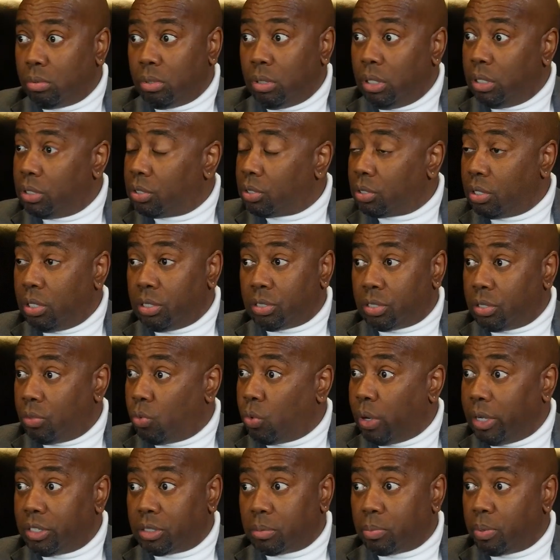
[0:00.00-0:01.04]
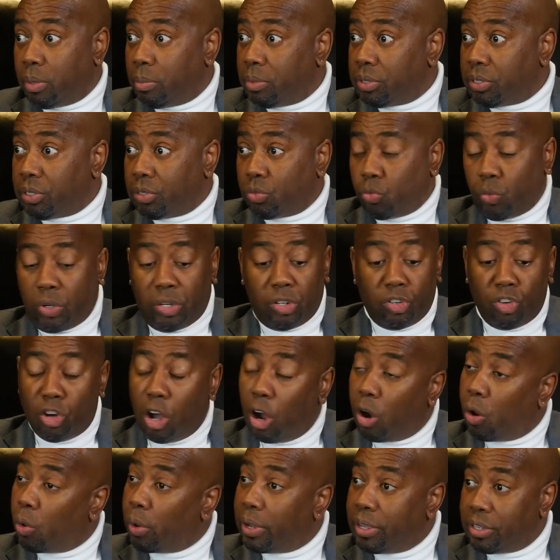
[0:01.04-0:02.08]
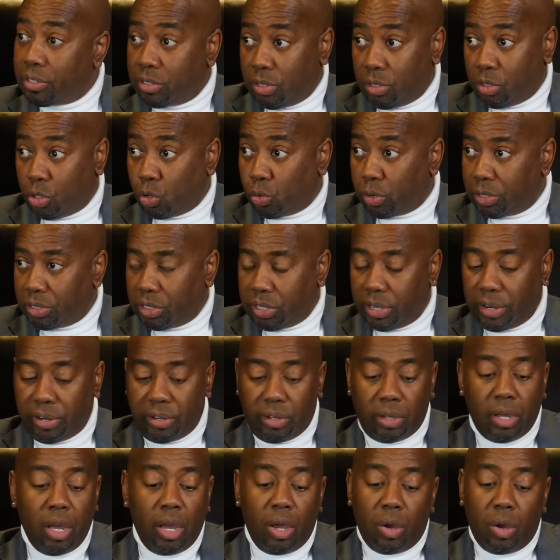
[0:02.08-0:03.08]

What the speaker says: is a white supremacist, we know is an authoritarian,